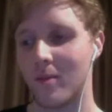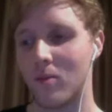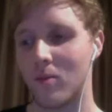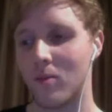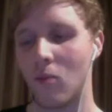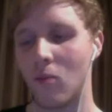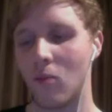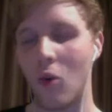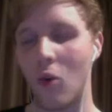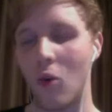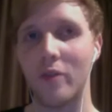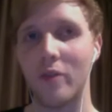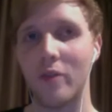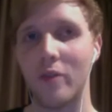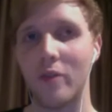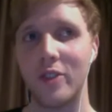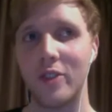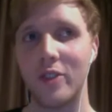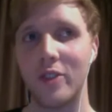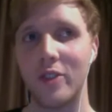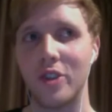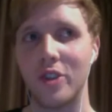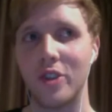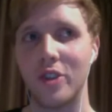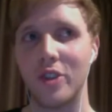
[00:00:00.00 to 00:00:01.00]
morphed
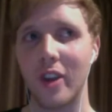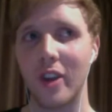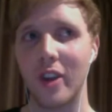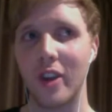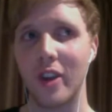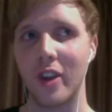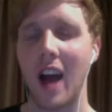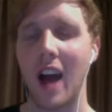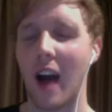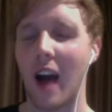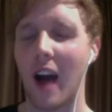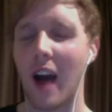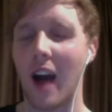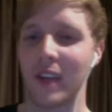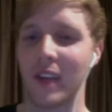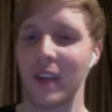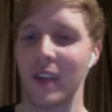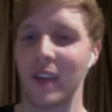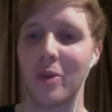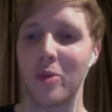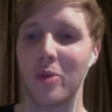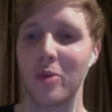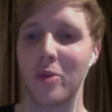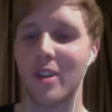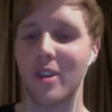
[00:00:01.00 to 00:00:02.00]
into each other, I feel
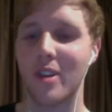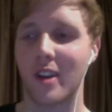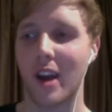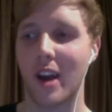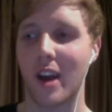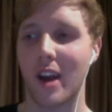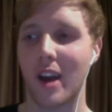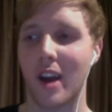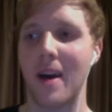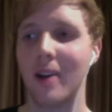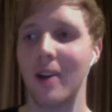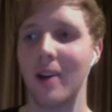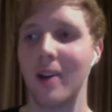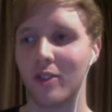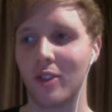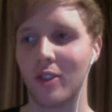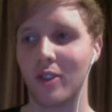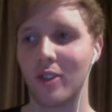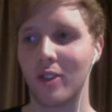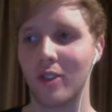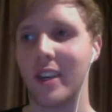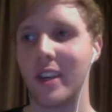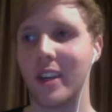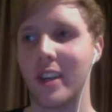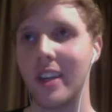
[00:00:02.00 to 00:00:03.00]
like we would come out
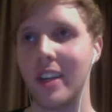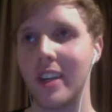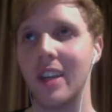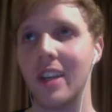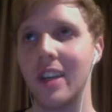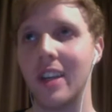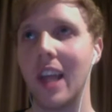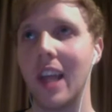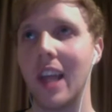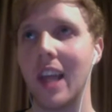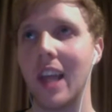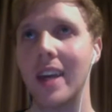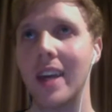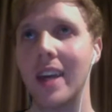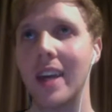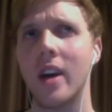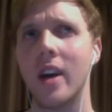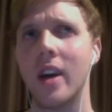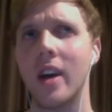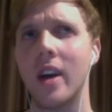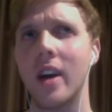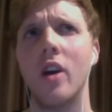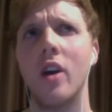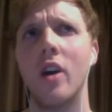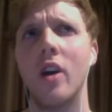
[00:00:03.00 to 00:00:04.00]
looking like
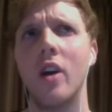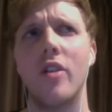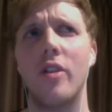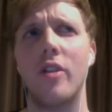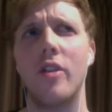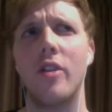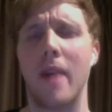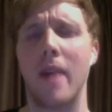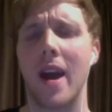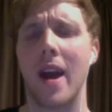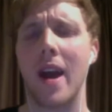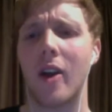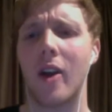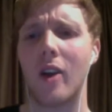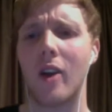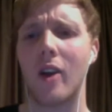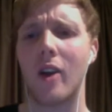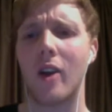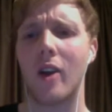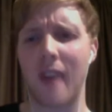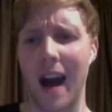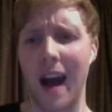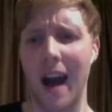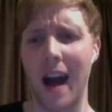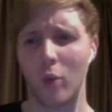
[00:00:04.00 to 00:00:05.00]
the mayor
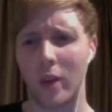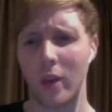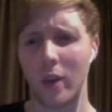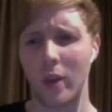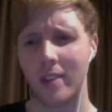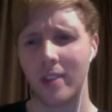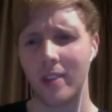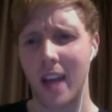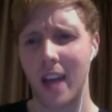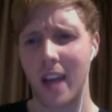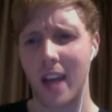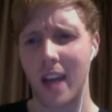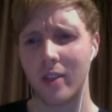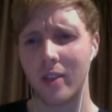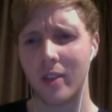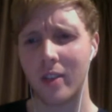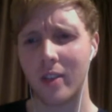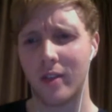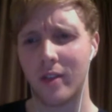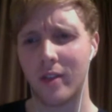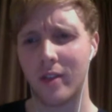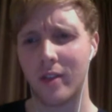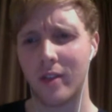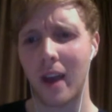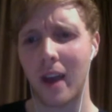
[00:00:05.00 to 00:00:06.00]
of Halloween Town
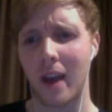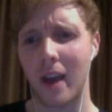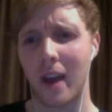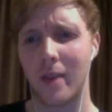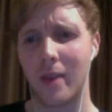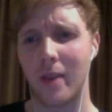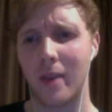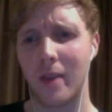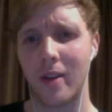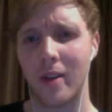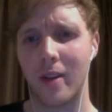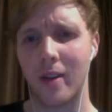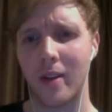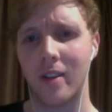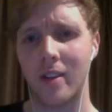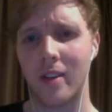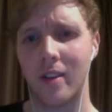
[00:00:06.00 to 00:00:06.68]
from Nightmare